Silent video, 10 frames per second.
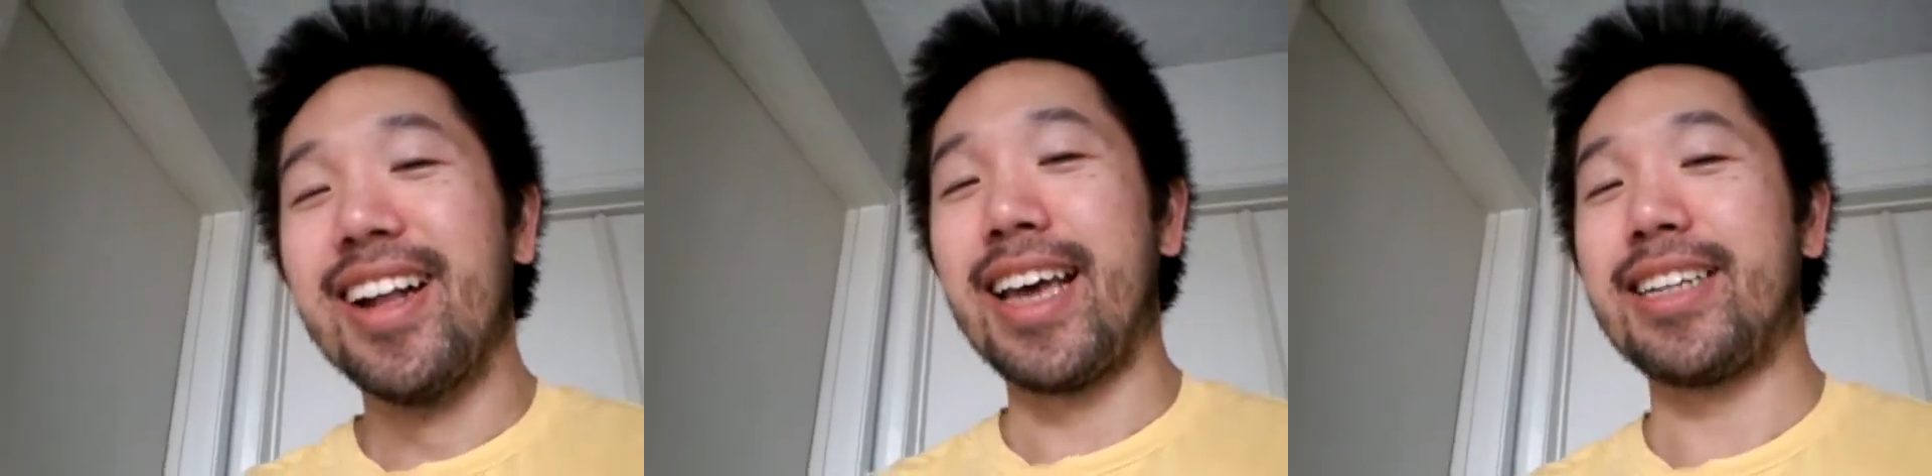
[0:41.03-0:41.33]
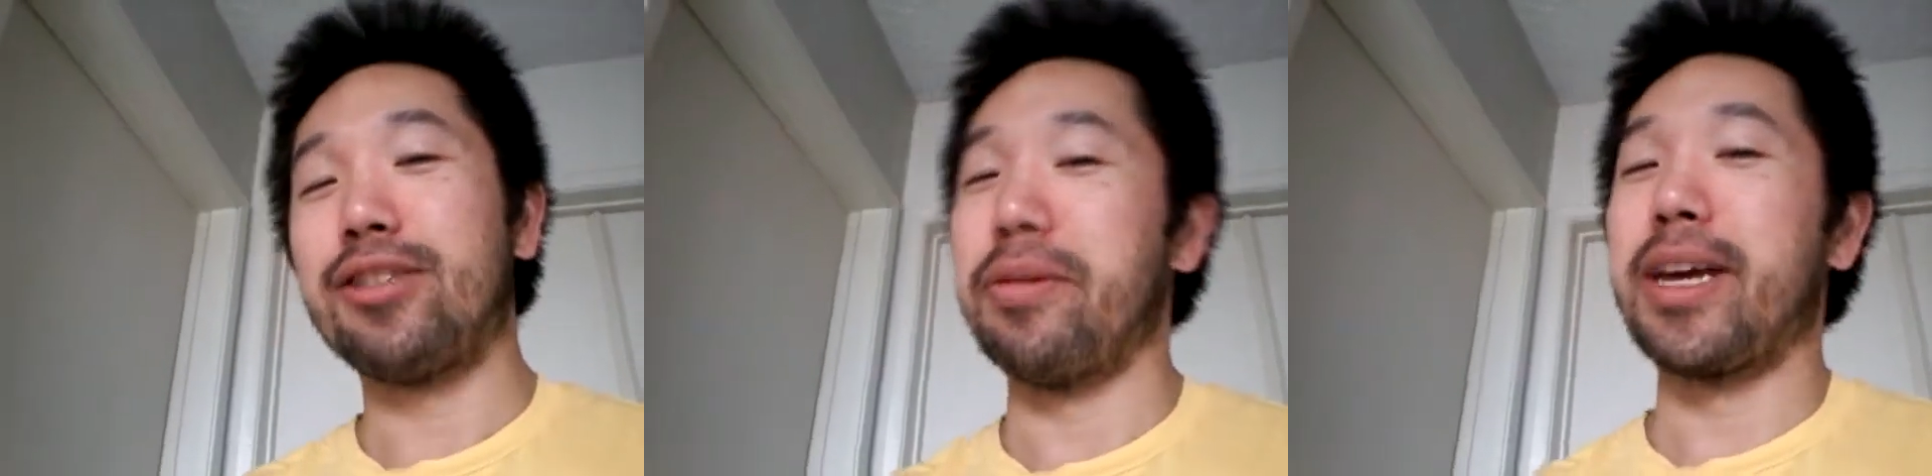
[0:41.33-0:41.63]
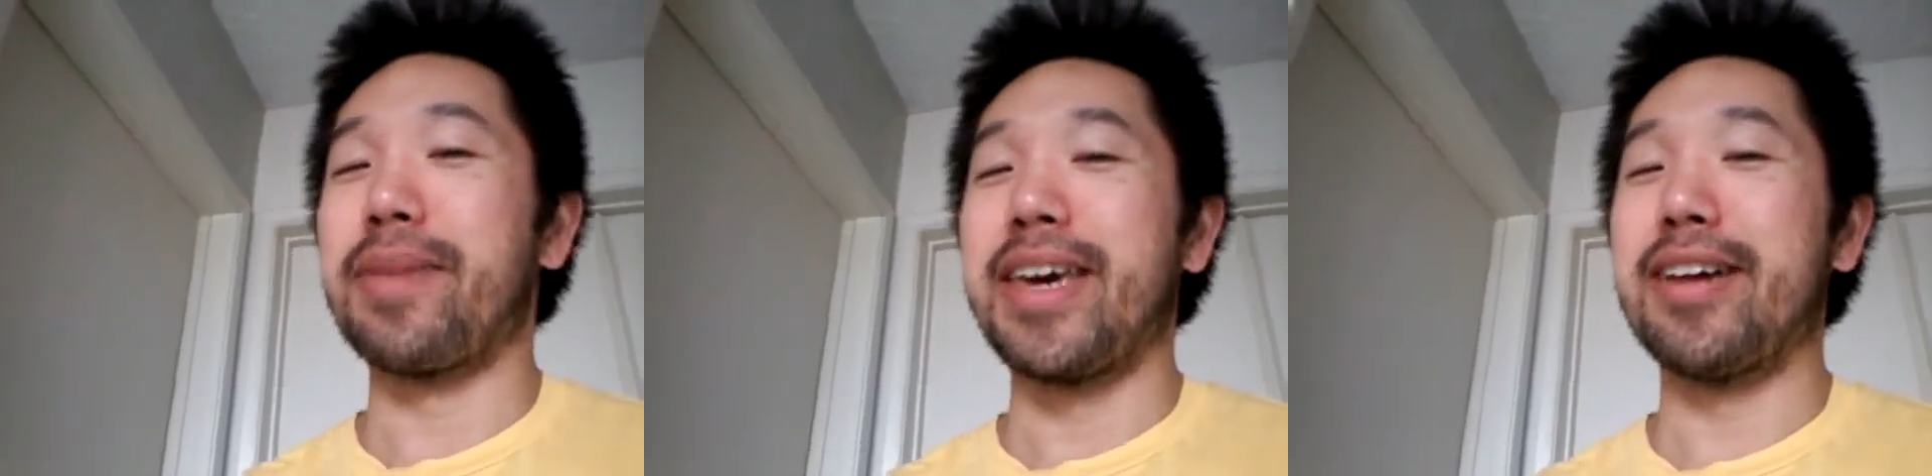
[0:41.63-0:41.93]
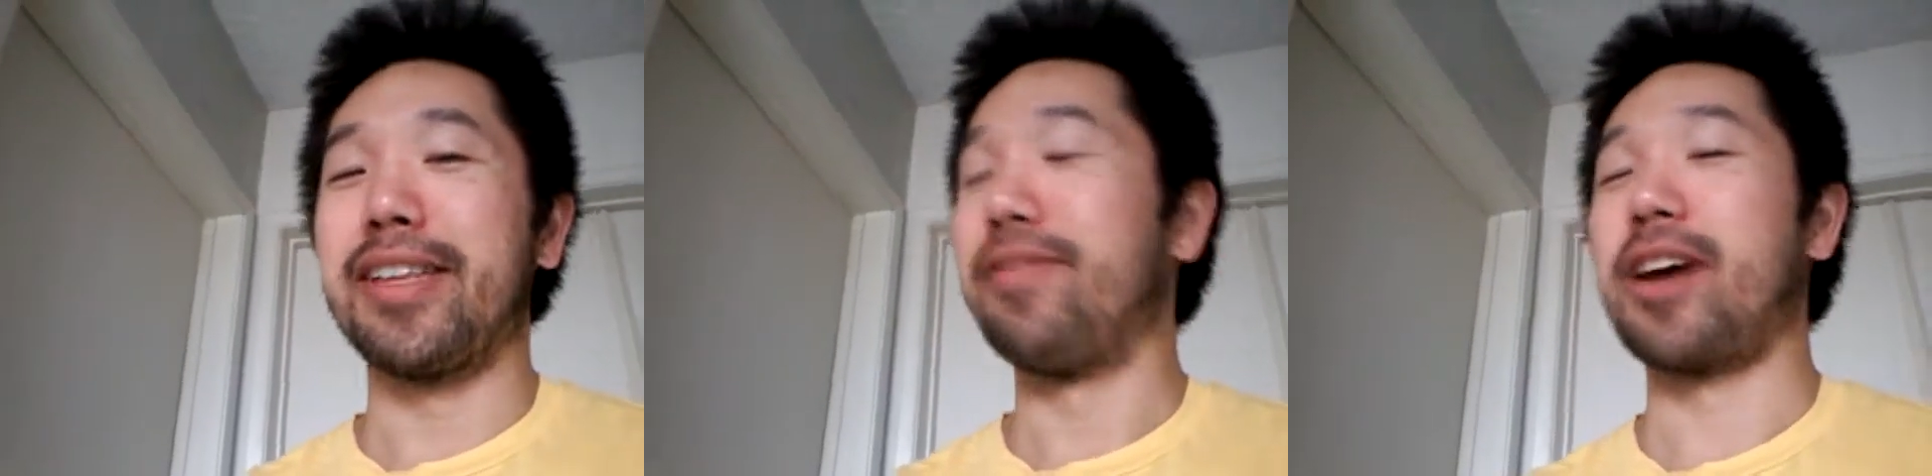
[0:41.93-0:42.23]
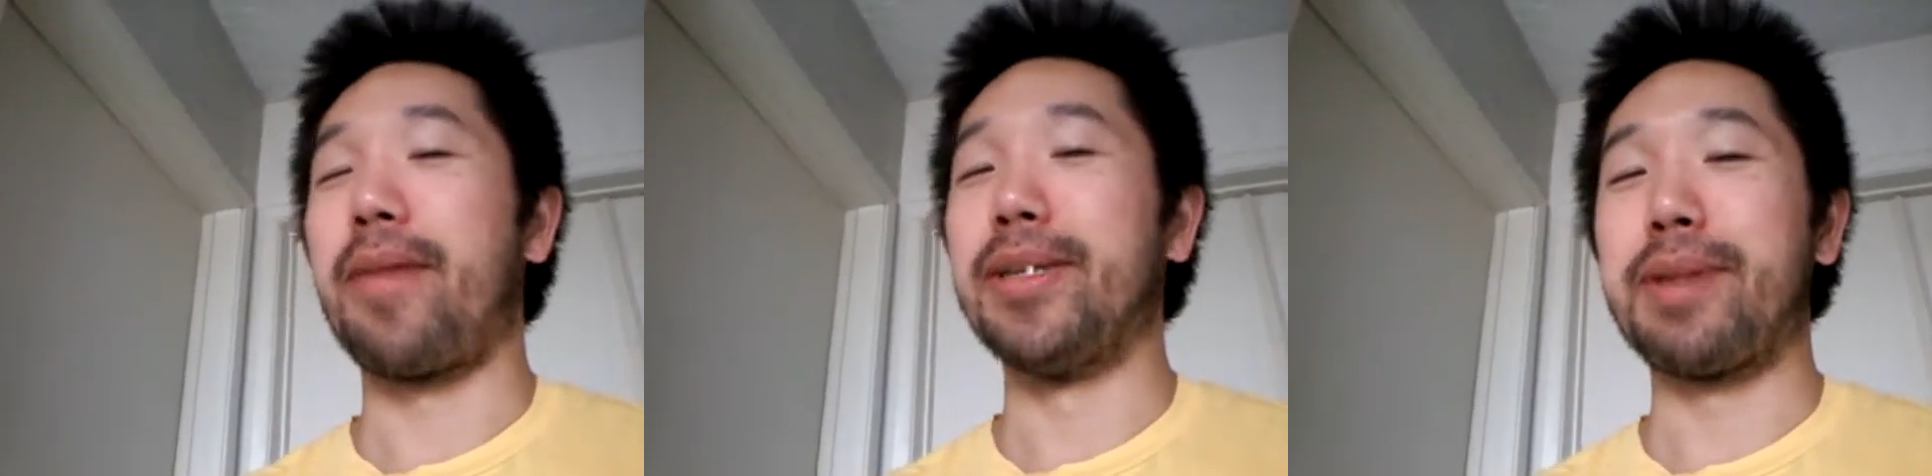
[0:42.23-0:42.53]
like tweeting at me or leaving
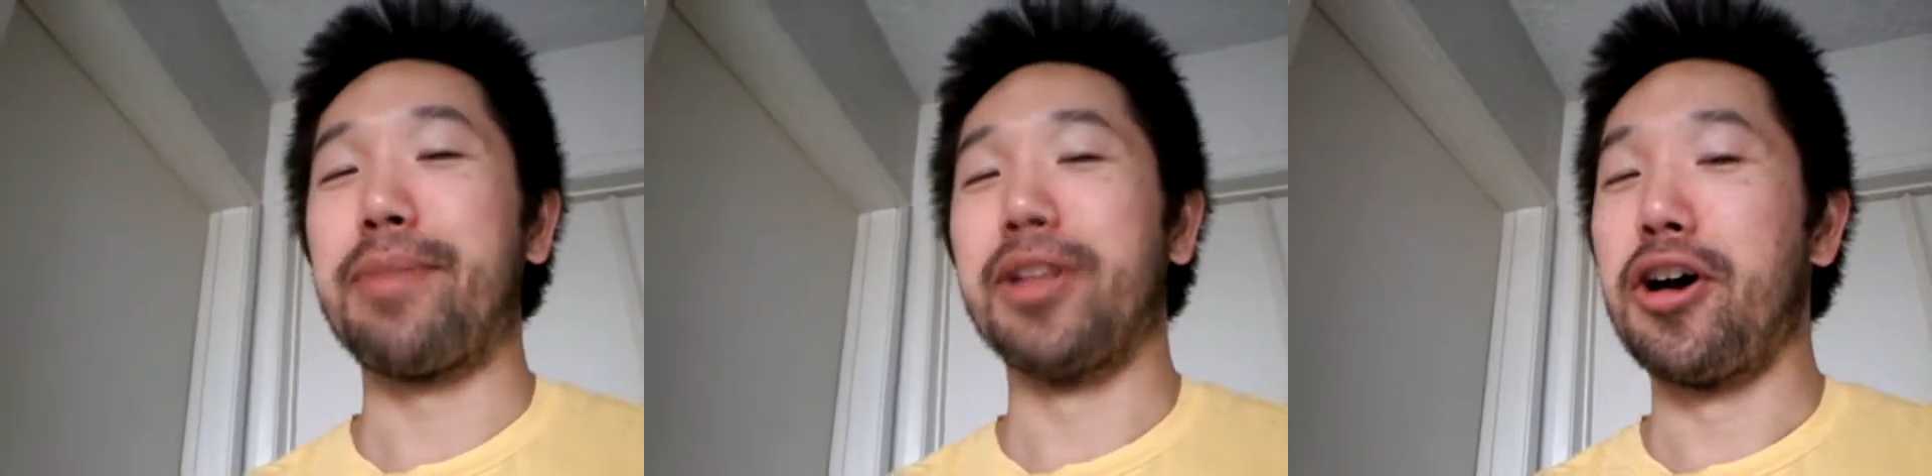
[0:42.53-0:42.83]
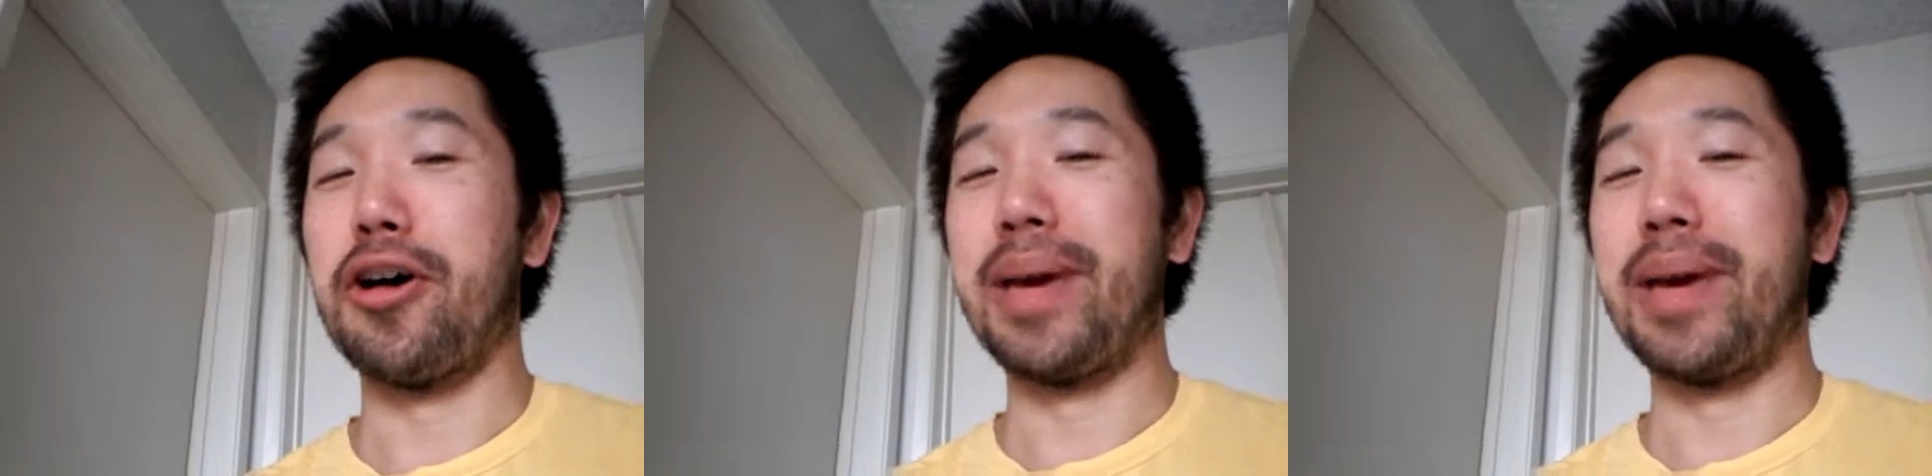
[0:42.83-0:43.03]
comments down below,